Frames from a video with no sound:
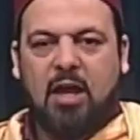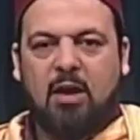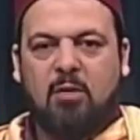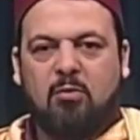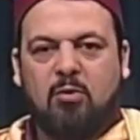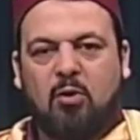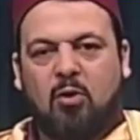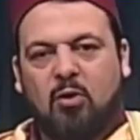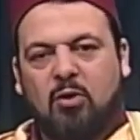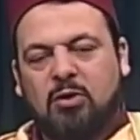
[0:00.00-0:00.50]
and
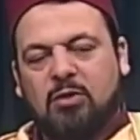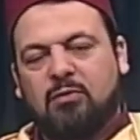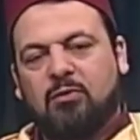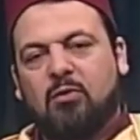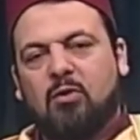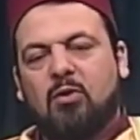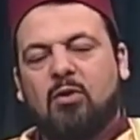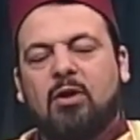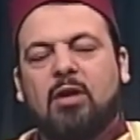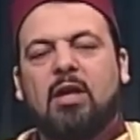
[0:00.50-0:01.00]
I'm your host
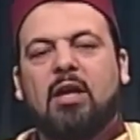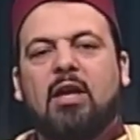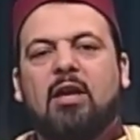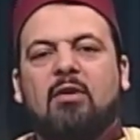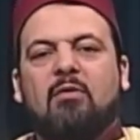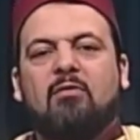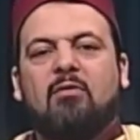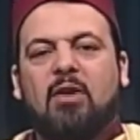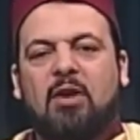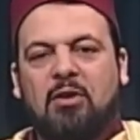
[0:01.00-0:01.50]
for
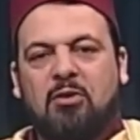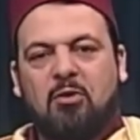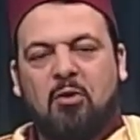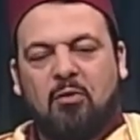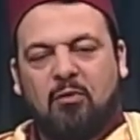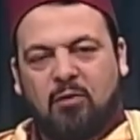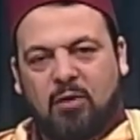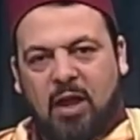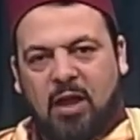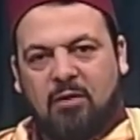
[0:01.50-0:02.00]
Faith
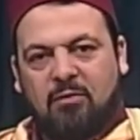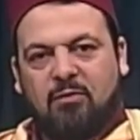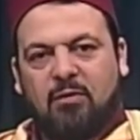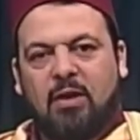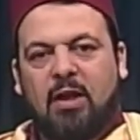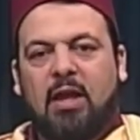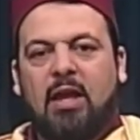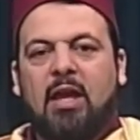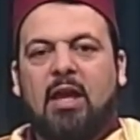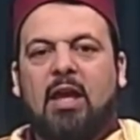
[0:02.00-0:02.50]
of Life.
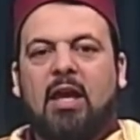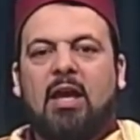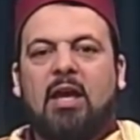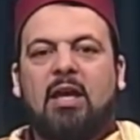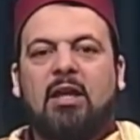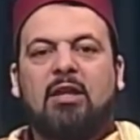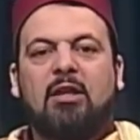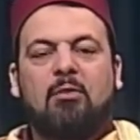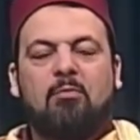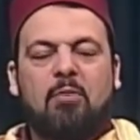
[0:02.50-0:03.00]

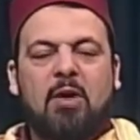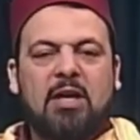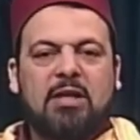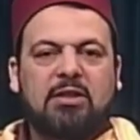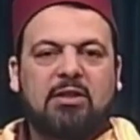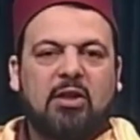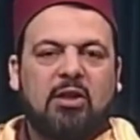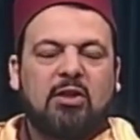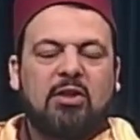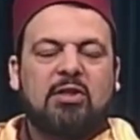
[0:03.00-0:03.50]
In the
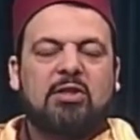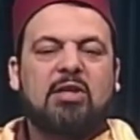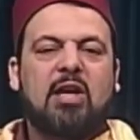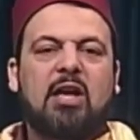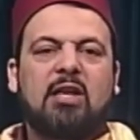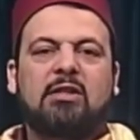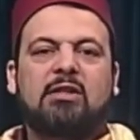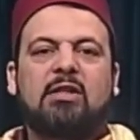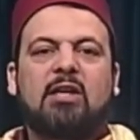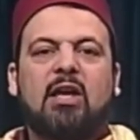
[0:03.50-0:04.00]
past, I
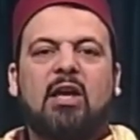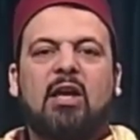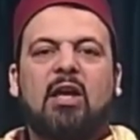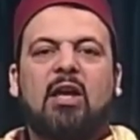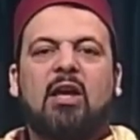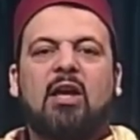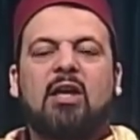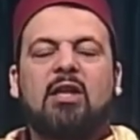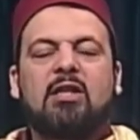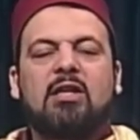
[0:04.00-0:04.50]
discussed
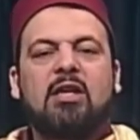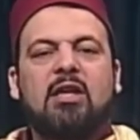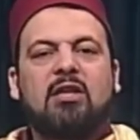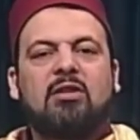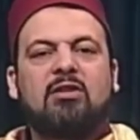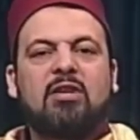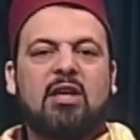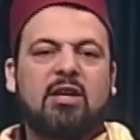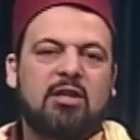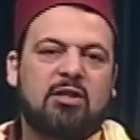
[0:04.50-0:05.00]
uh, the
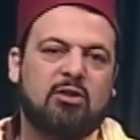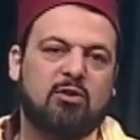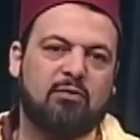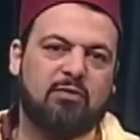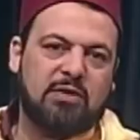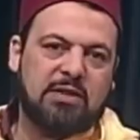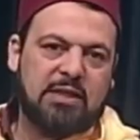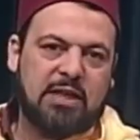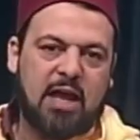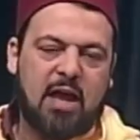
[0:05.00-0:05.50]
tenets
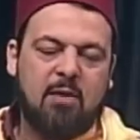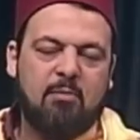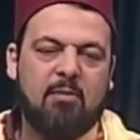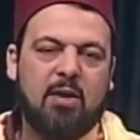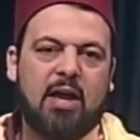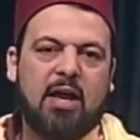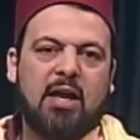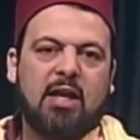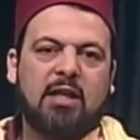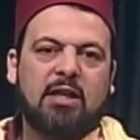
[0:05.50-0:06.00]
of
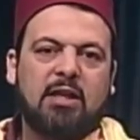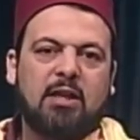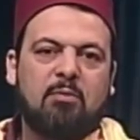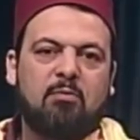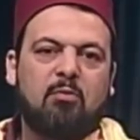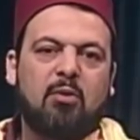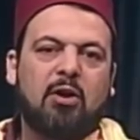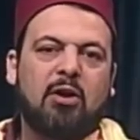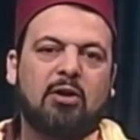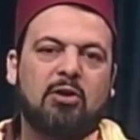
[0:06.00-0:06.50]
Islam and the
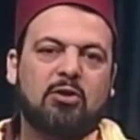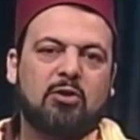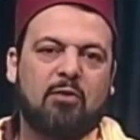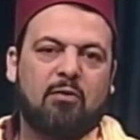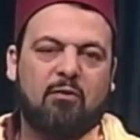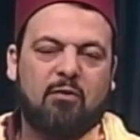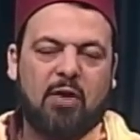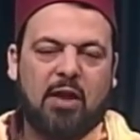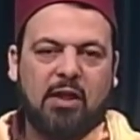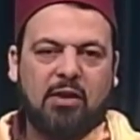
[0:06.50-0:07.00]
pillars of
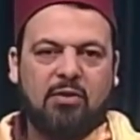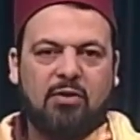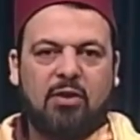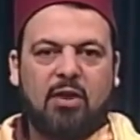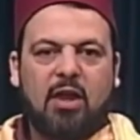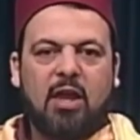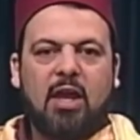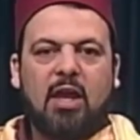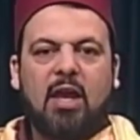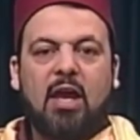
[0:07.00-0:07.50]
faith.
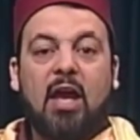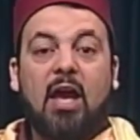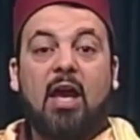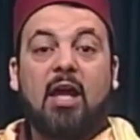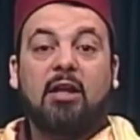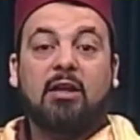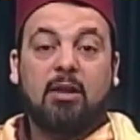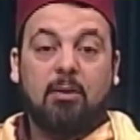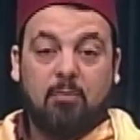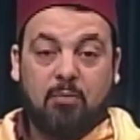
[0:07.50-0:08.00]

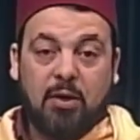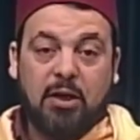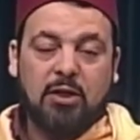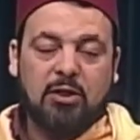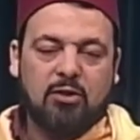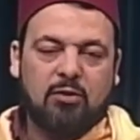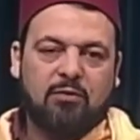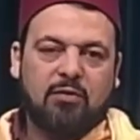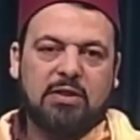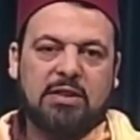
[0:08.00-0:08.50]
And the
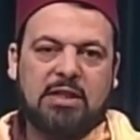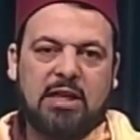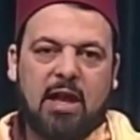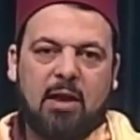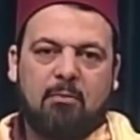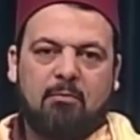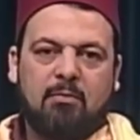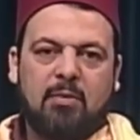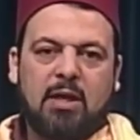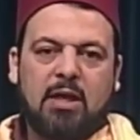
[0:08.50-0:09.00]
pillars of
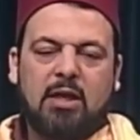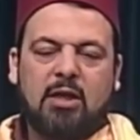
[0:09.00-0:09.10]
Islam,